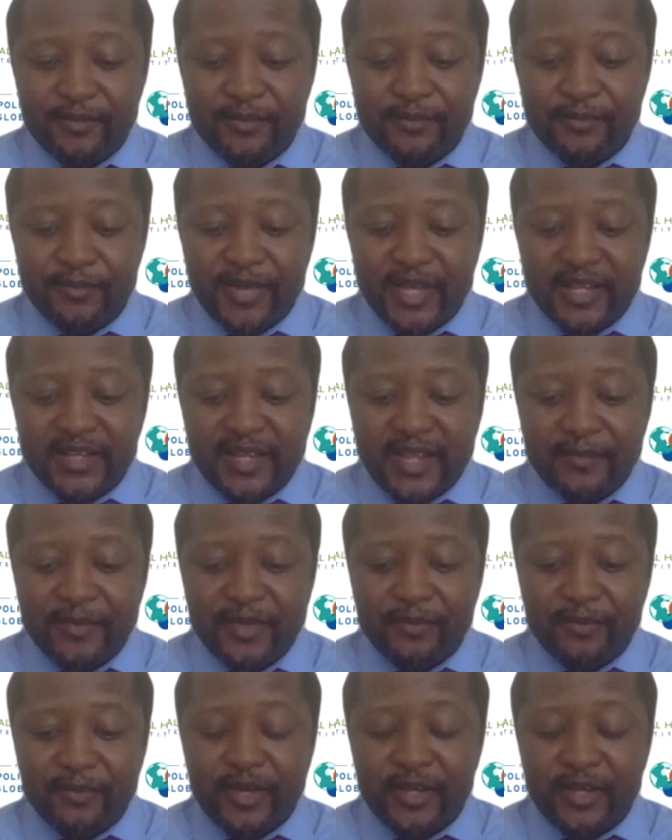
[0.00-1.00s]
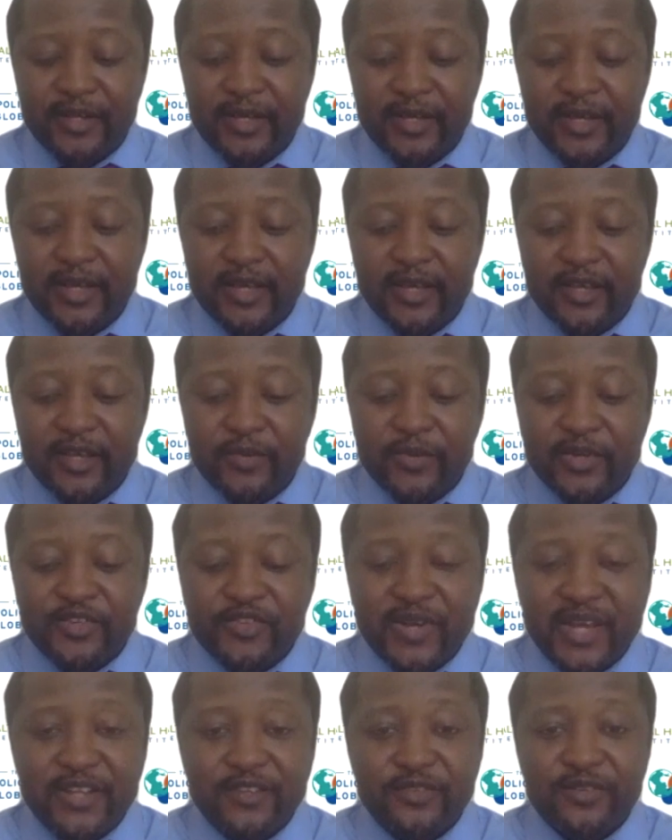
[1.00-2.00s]
pandemic, but we're
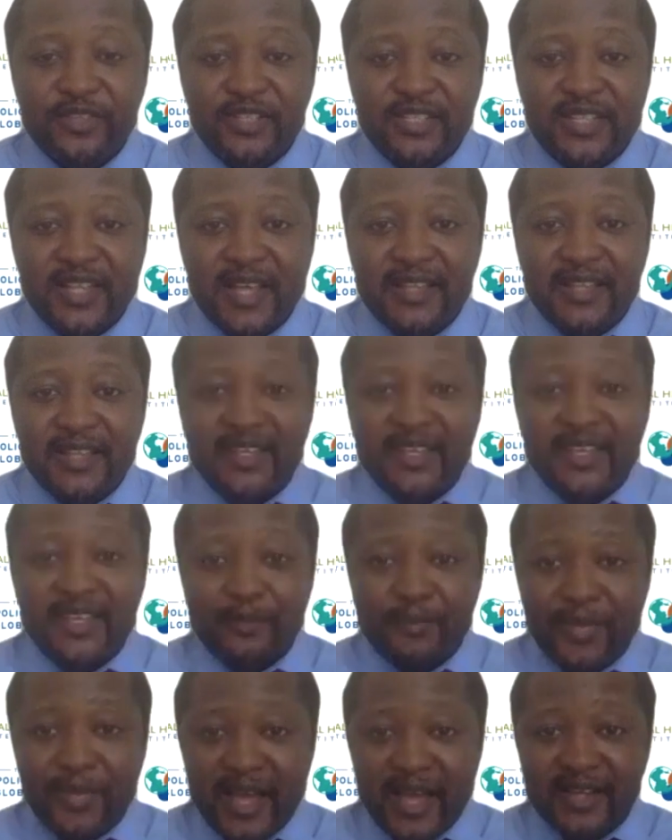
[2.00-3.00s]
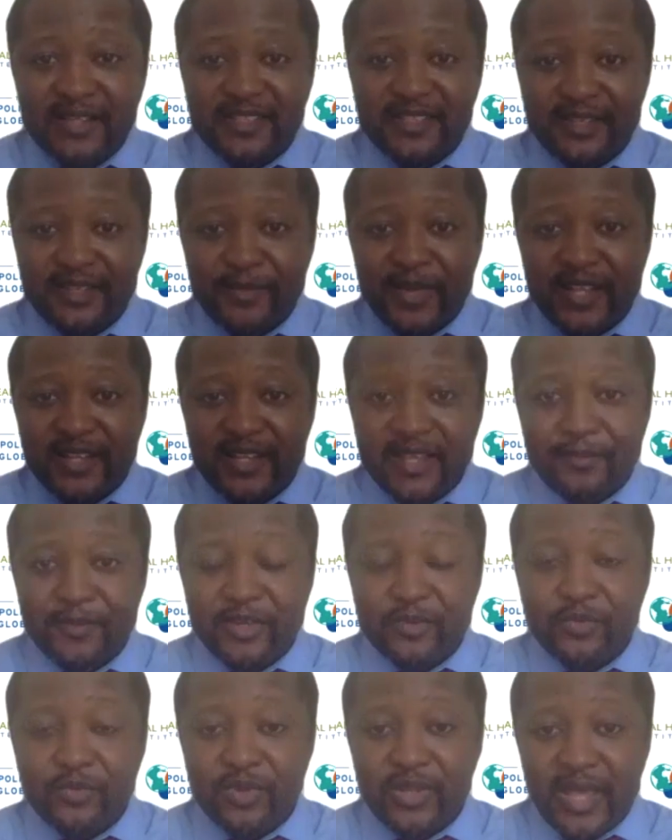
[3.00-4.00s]
trying to understand the impact the
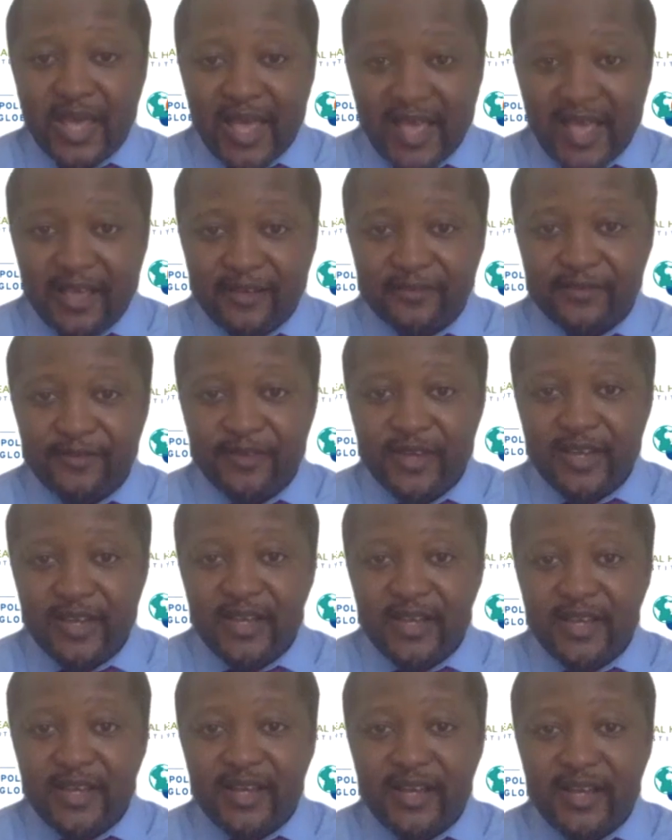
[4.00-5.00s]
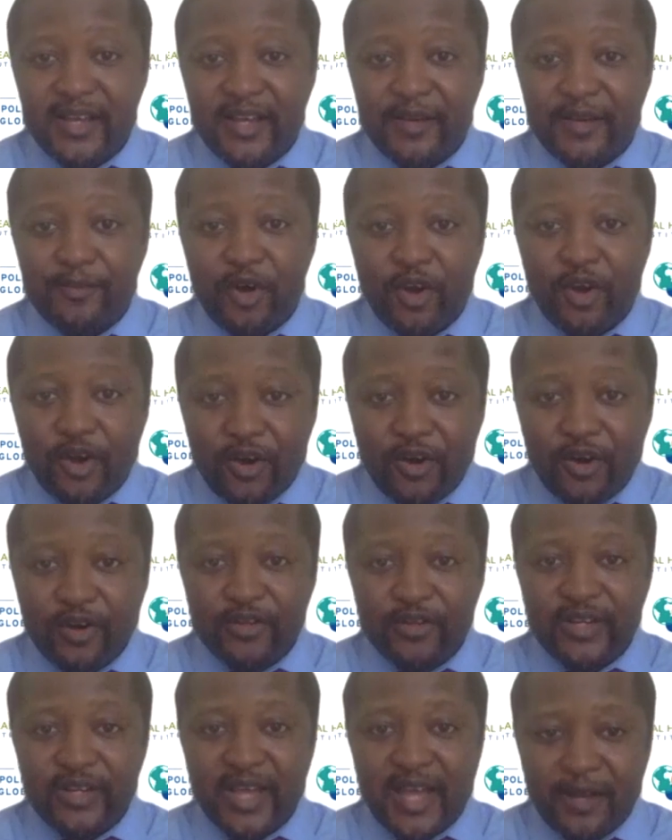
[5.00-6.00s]
pandemic will have
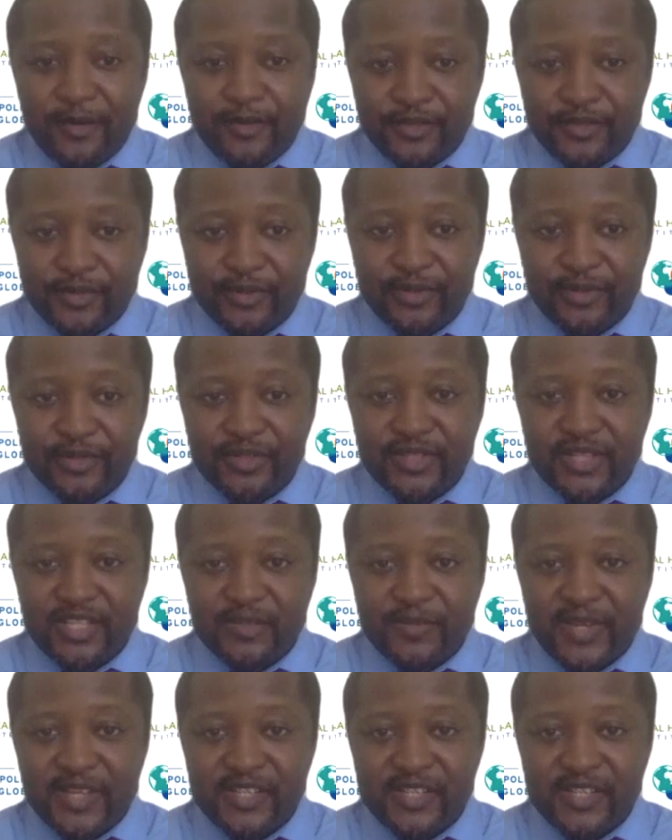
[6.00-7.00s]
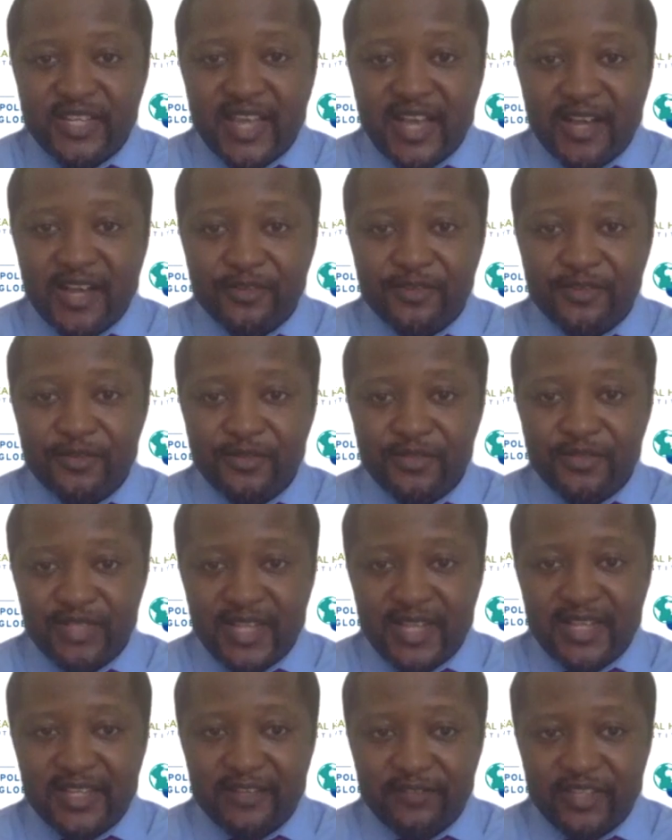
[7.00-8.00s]
on households, especially households that
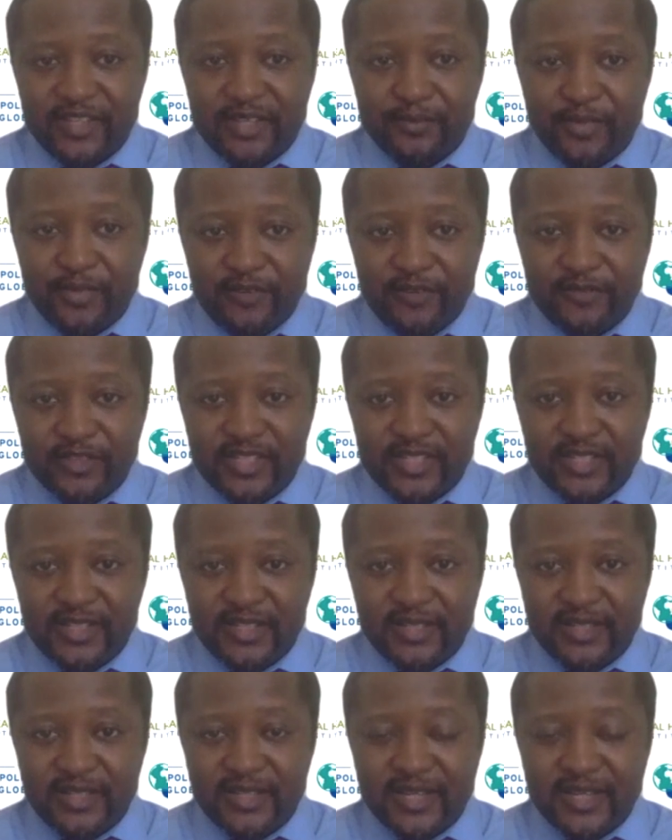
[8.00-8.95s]
are living in poverty.